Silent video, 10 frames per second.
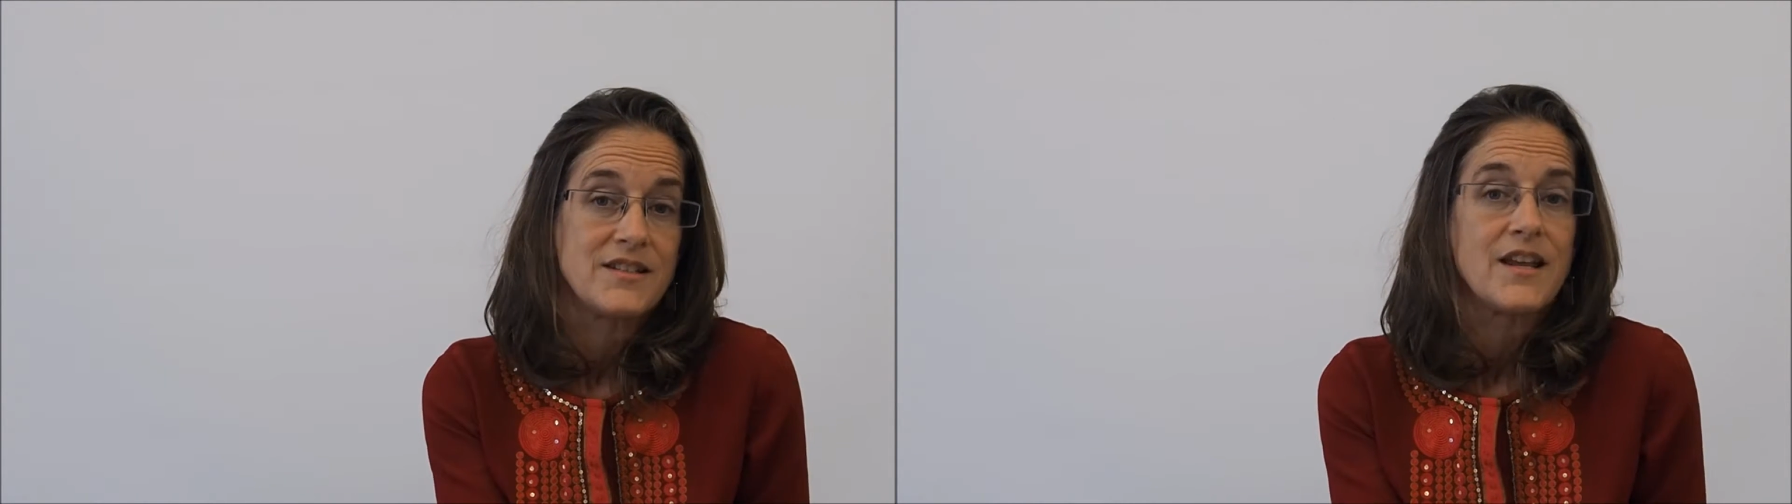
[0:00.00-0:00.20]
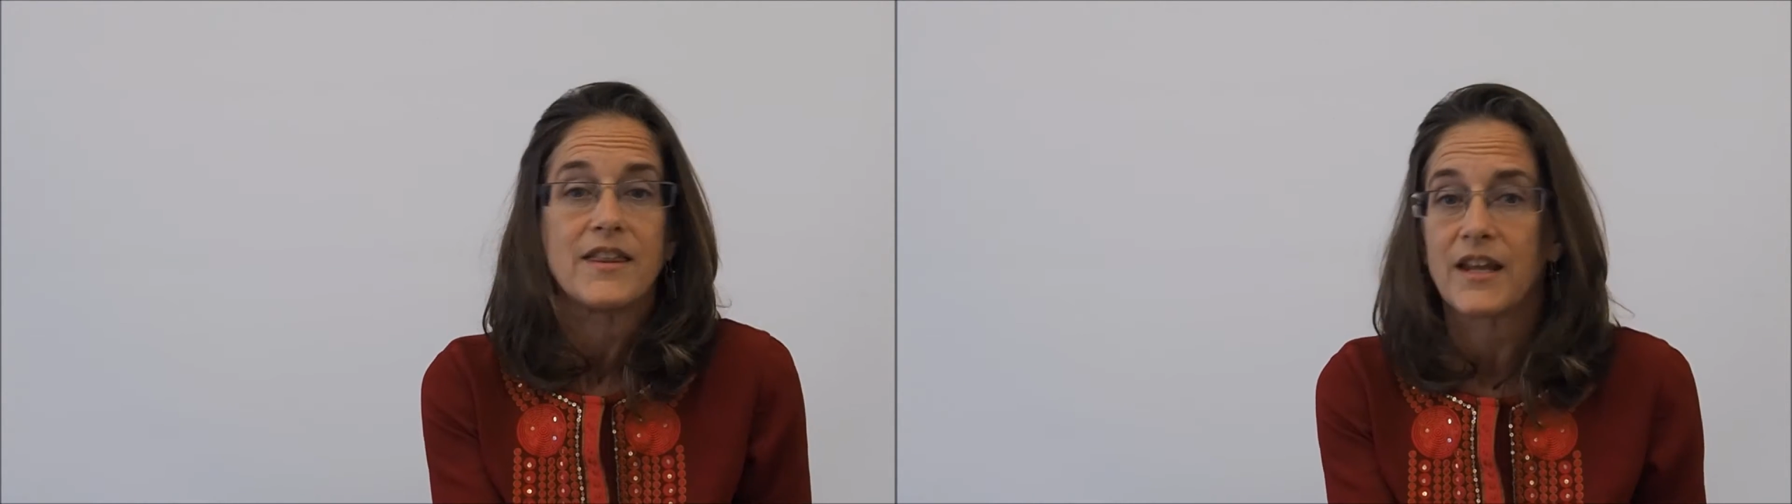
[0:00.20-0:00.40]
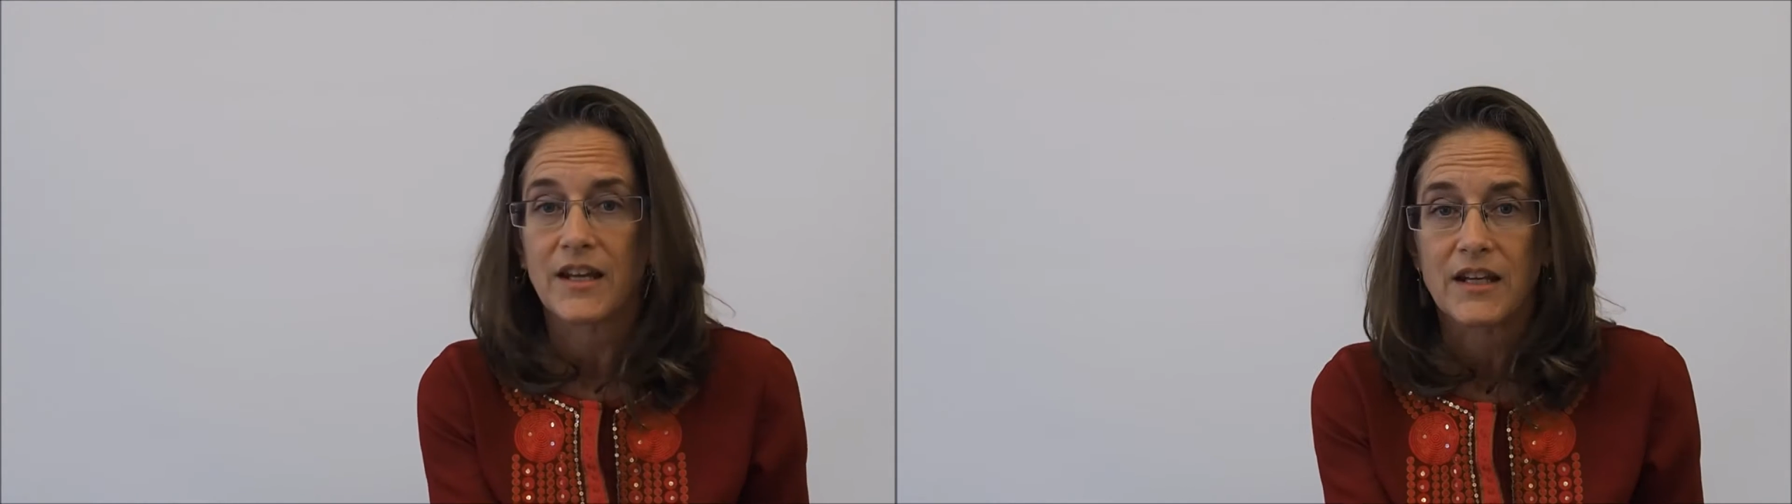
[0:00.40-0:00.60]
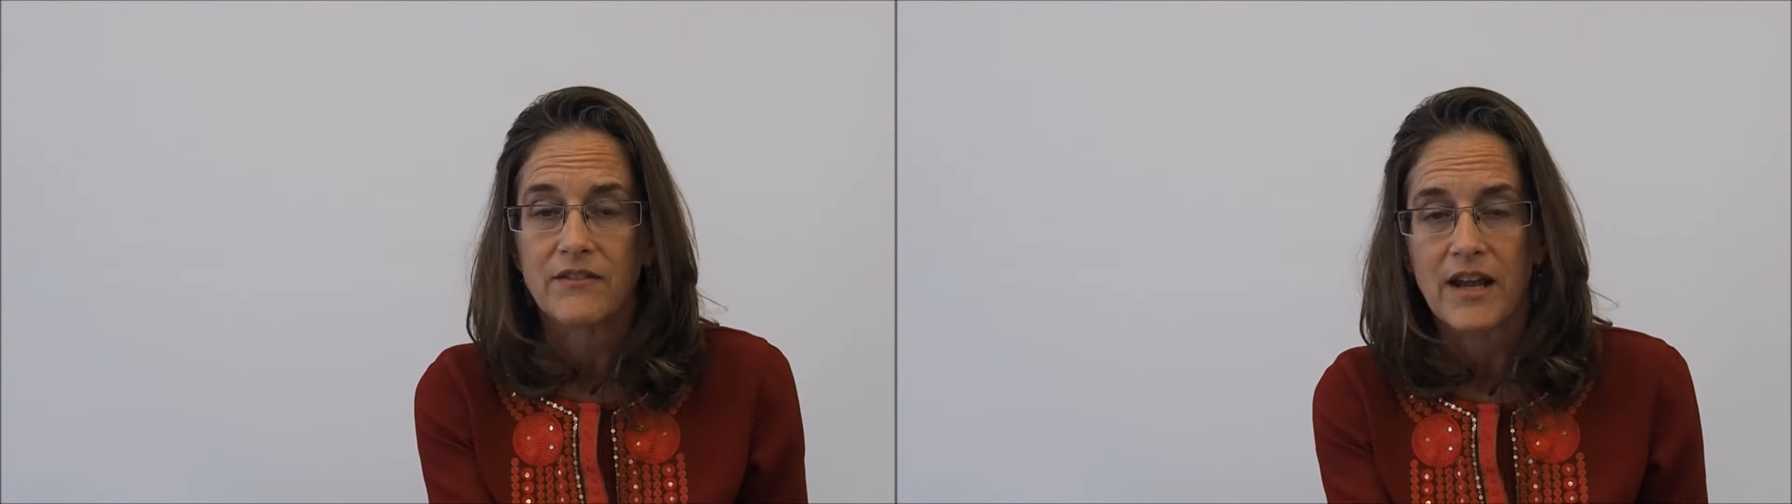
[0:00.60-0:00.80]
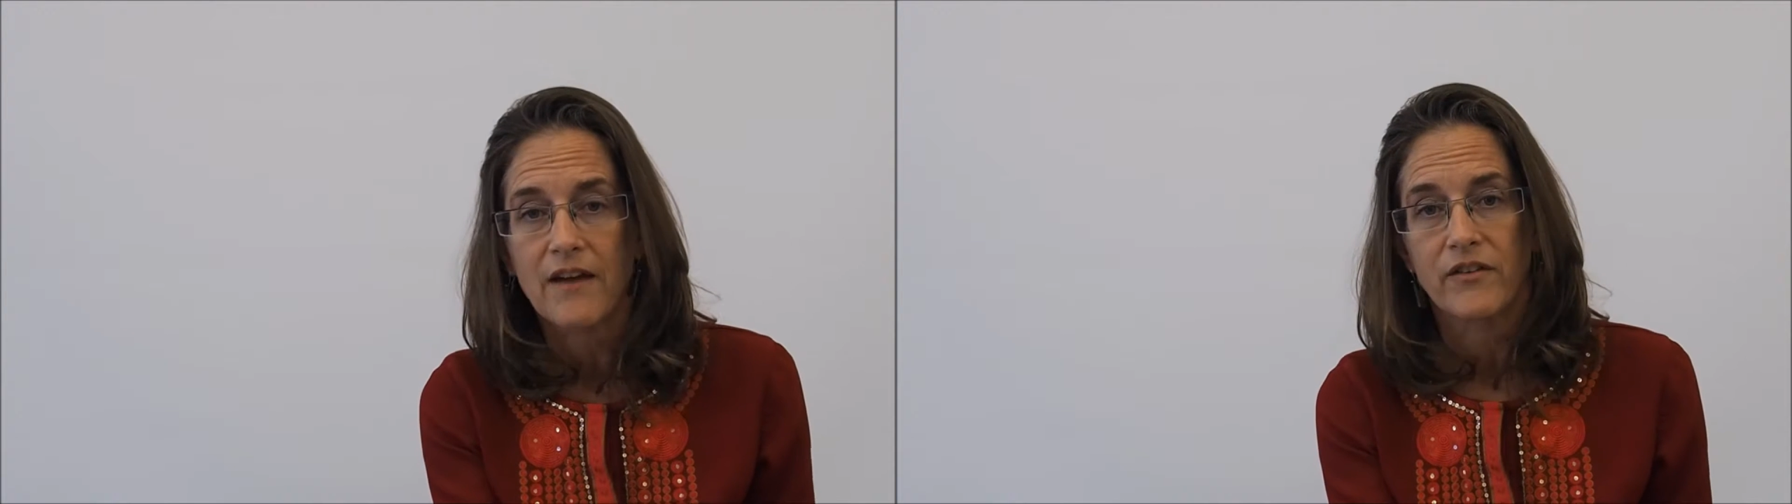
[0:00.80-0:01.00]
and they can
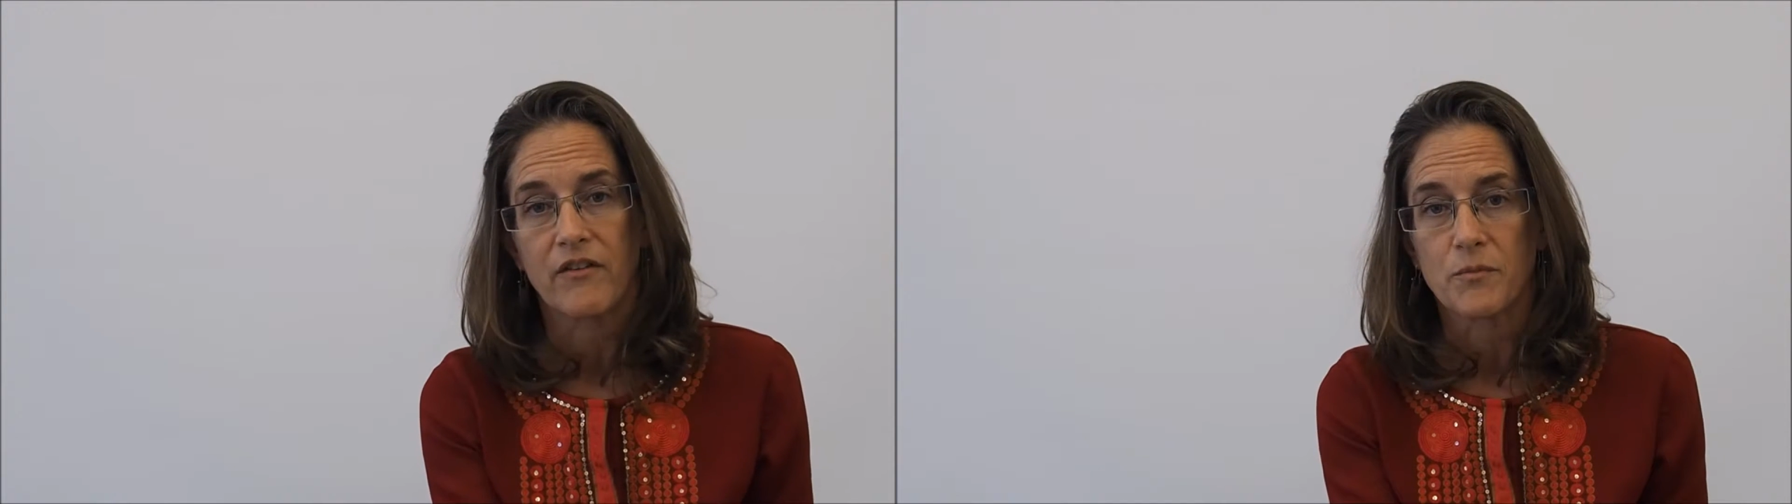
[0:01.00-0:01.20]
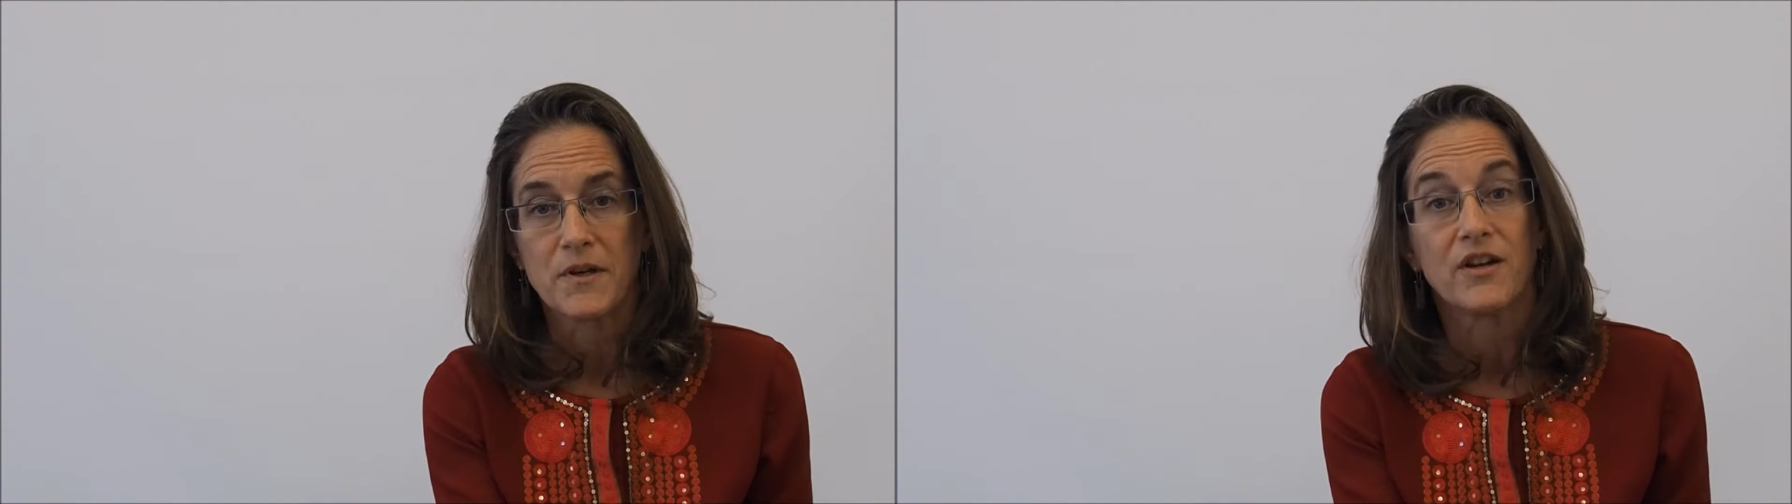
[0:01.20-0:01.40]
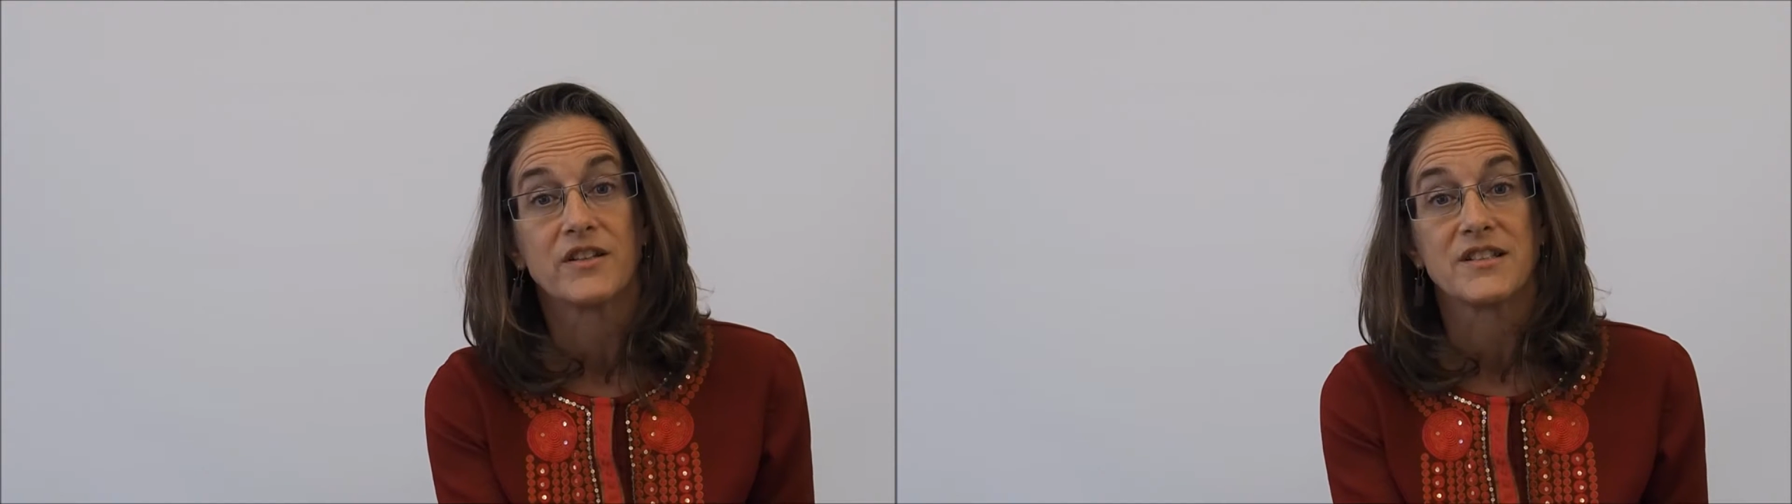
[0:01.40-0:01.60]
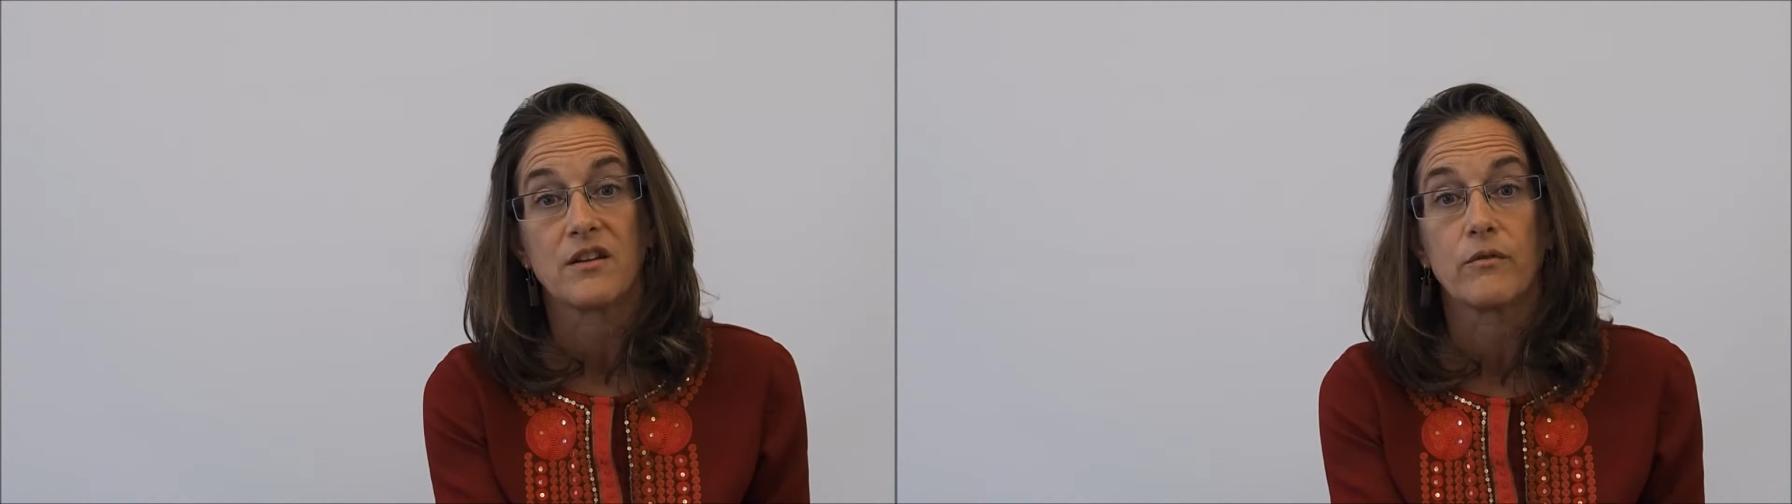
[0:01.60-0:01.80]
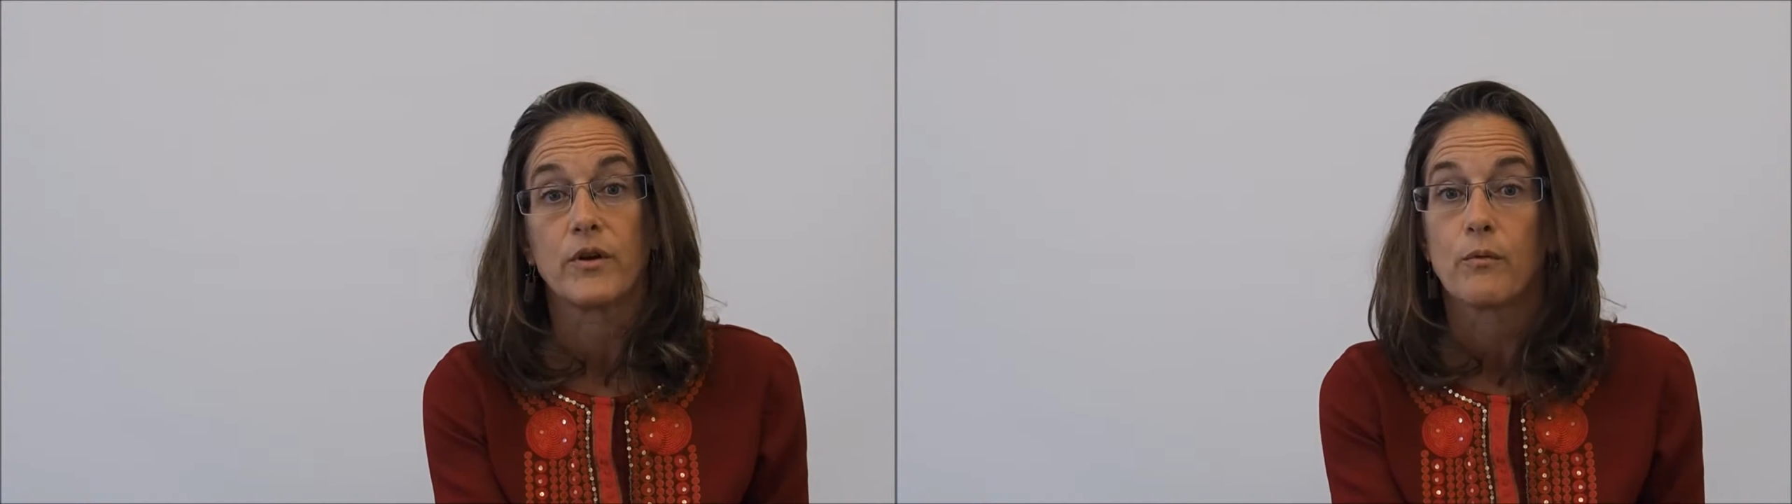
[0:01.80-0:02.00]
even have government
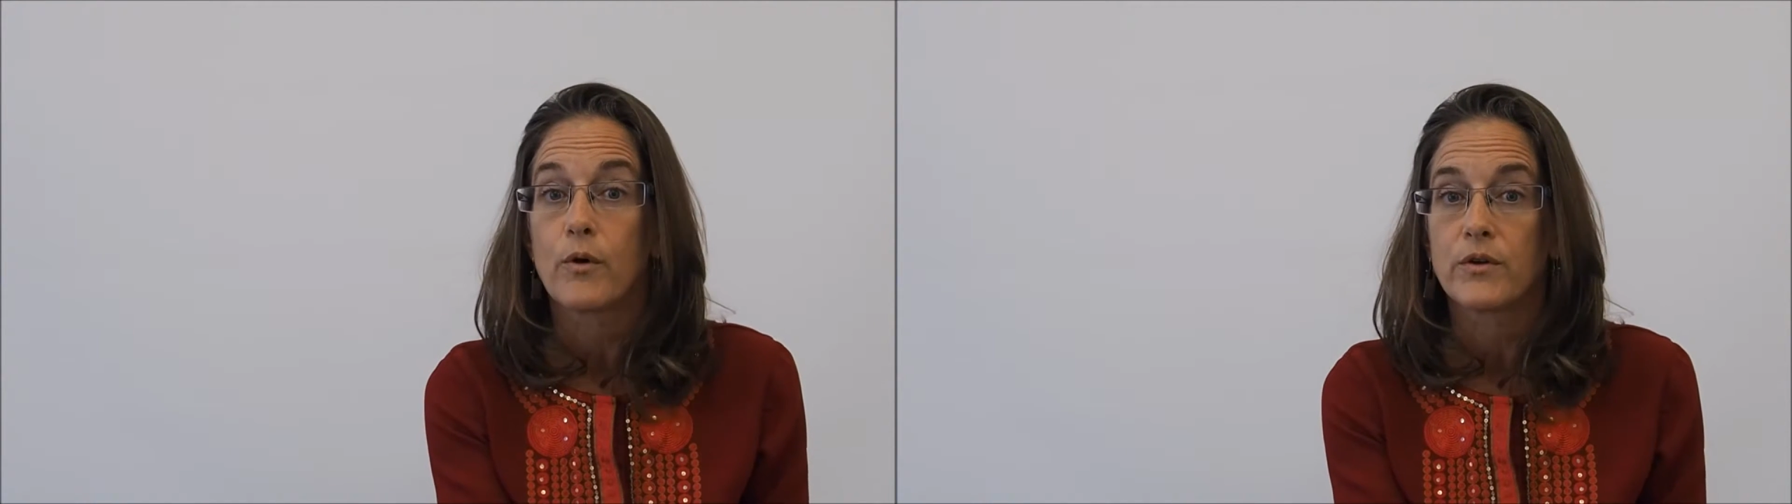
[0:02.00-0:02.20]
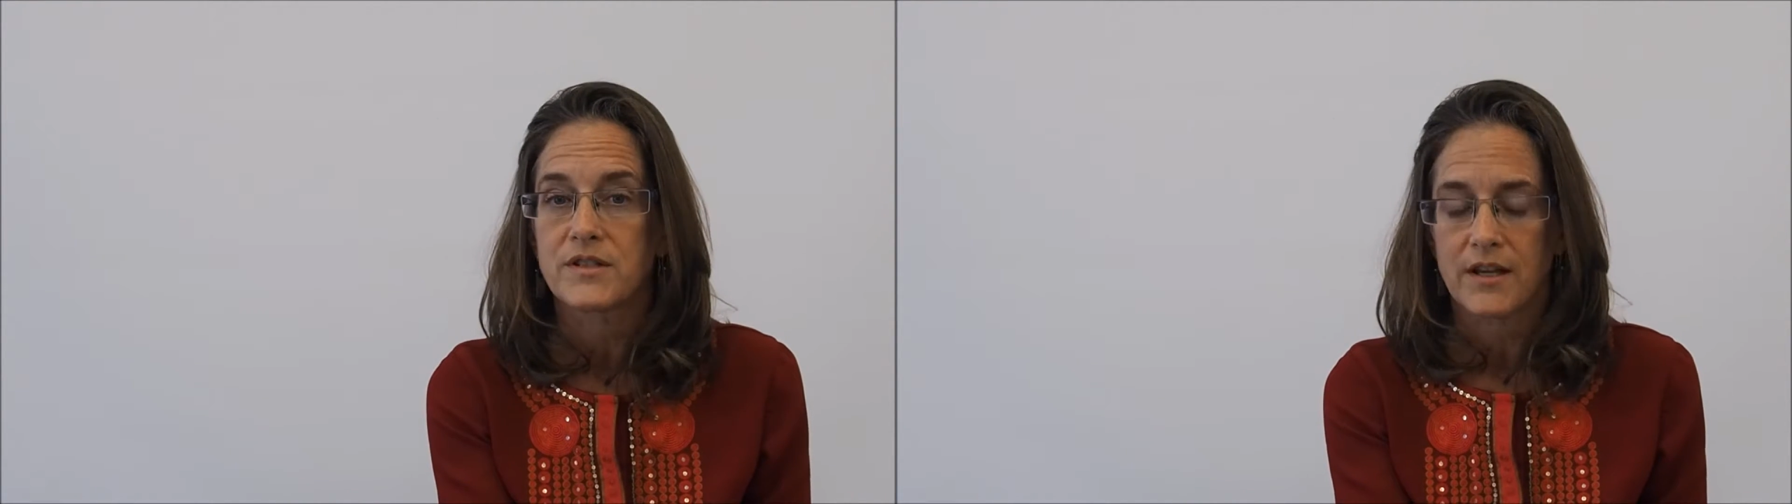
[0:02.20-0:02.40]
auxiliary roles,